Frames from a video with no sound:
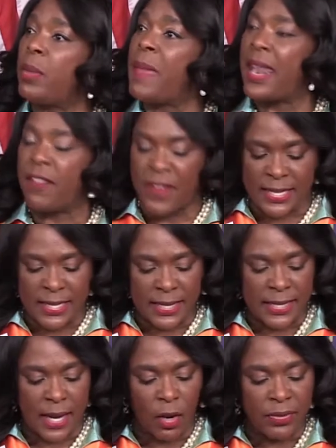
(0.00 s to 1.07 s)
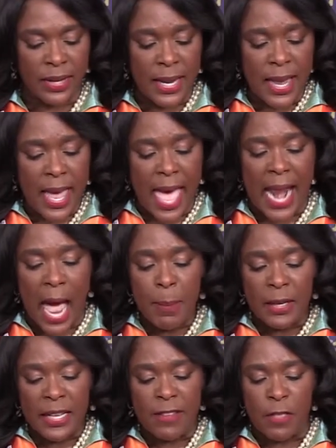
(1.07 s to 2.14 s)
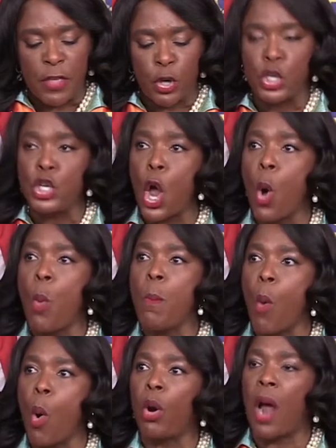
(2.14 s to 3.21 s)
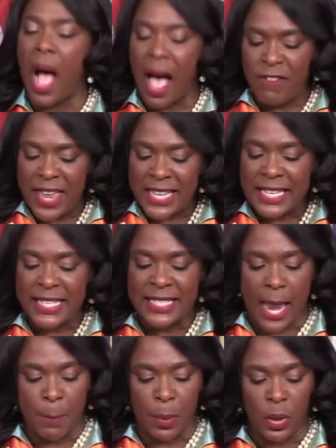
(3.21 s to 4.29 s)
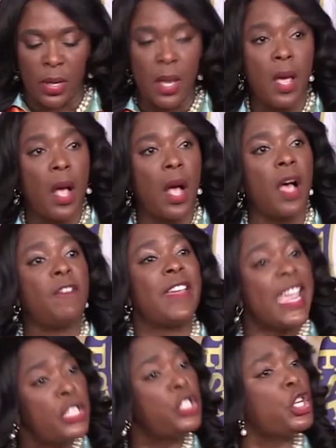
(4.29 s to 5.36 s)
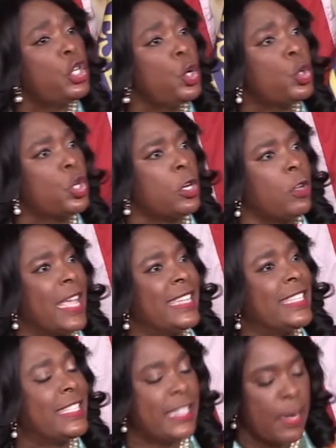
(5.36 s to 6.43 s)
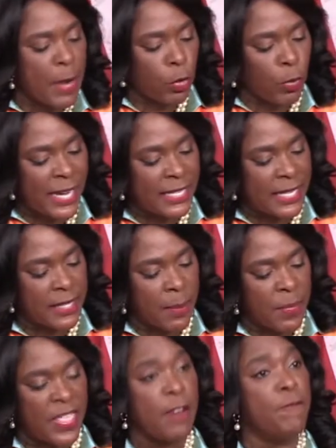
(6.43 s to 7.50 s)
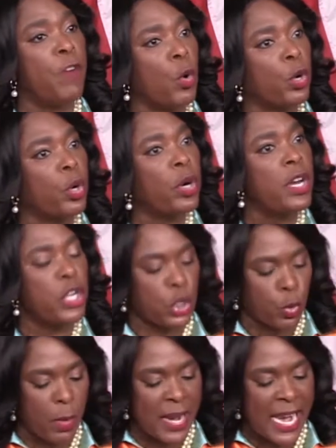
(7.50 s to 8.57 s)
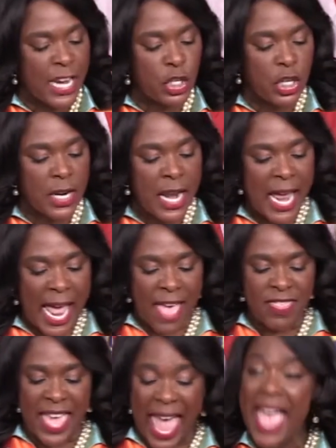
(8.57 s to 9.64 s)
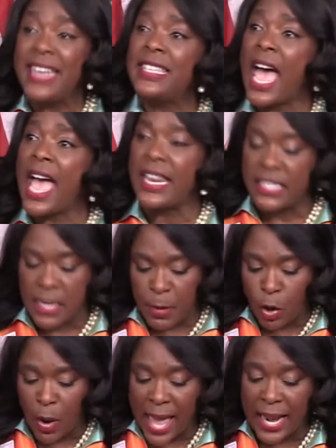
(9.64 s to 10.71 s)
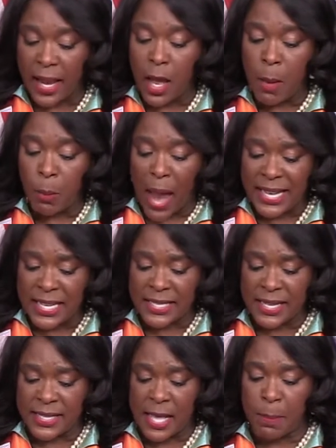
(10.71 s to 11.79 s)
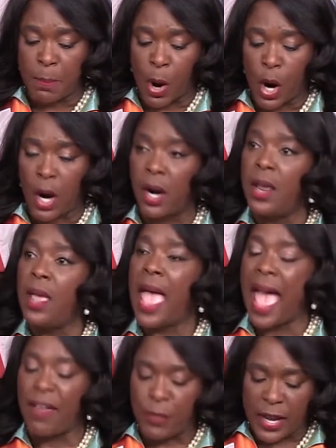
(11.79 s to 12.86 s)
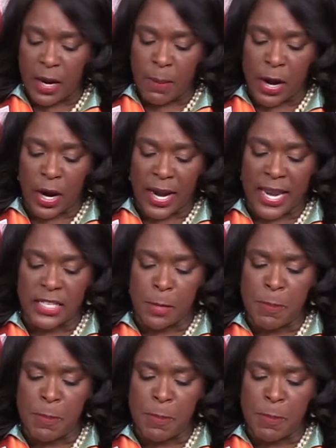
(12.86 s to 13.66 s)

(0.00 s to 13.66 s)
manifests itself. And I believe that there's no more obvious example of institutional and systemic racism than voter discrimination and the anti-democratic practices that bar African Americans and